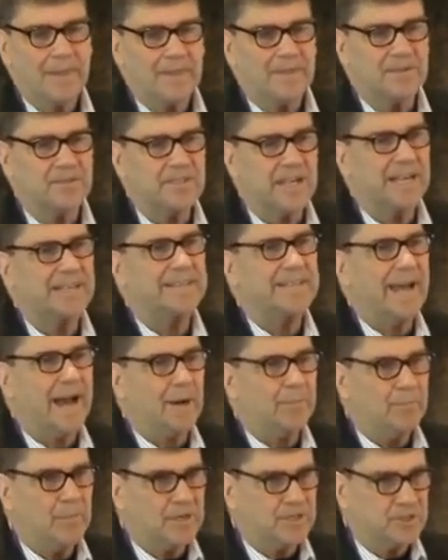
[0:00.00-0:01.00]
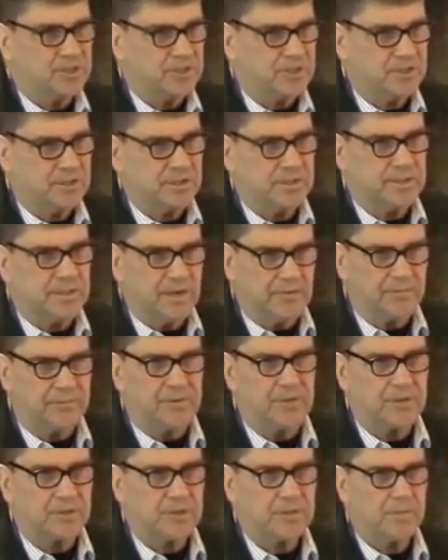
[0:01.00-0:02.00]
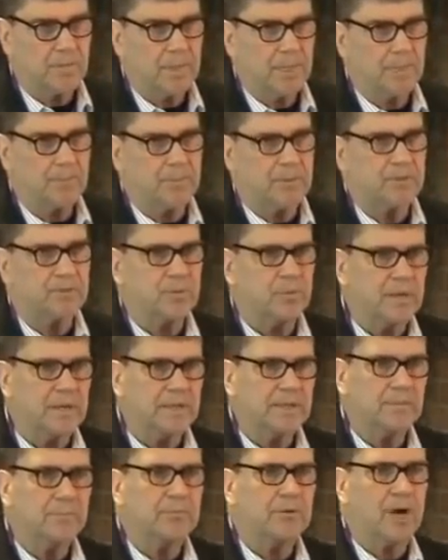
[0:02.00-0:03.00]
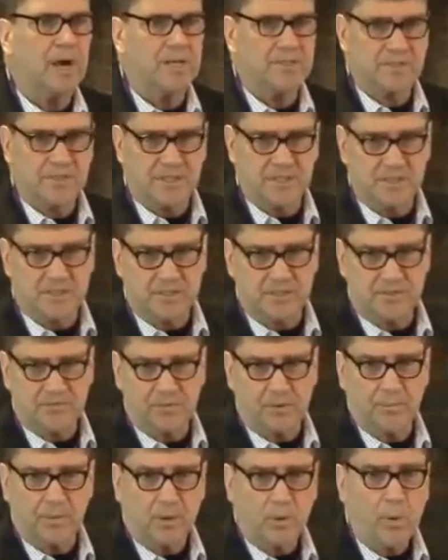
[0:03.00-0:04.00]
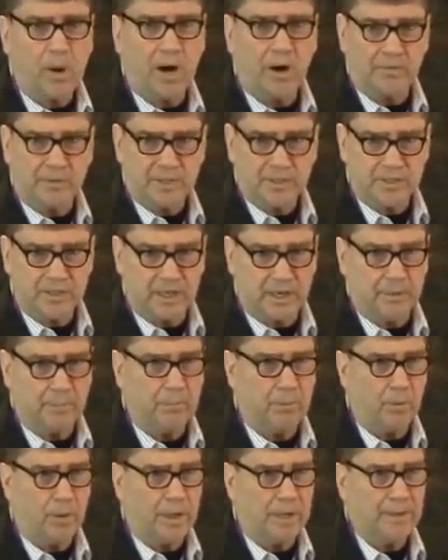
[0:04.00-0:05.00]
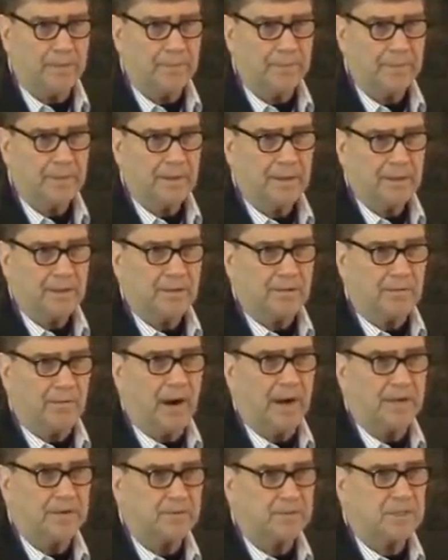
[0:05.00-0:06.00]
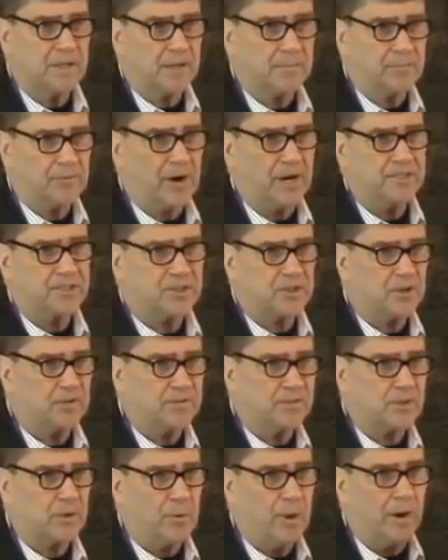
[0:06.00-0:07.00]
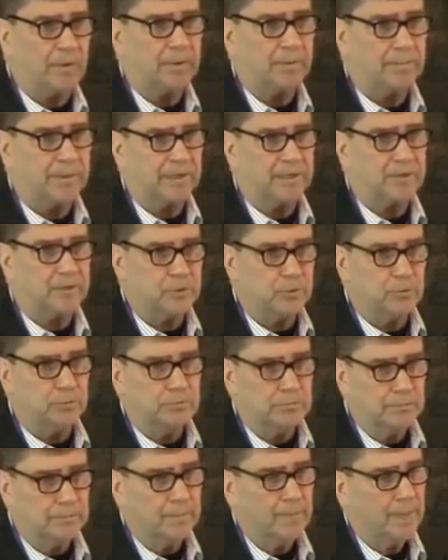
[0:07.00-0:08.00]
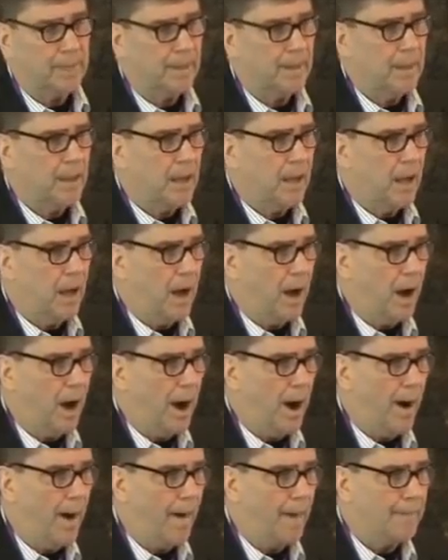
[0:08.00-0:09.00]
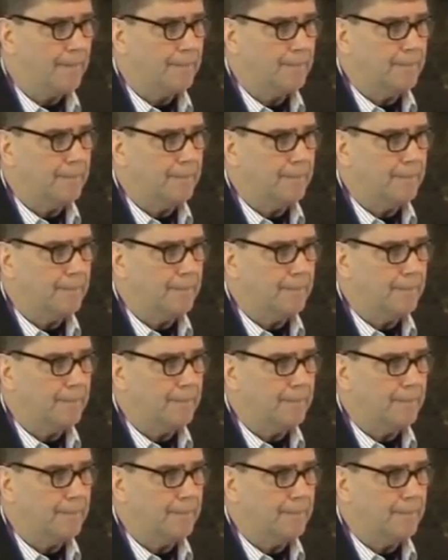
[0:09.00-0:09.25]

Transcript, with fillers: there's not that much difference between the processes from a quality standpoint, right? It's like price, service, quality, pick two. Uh,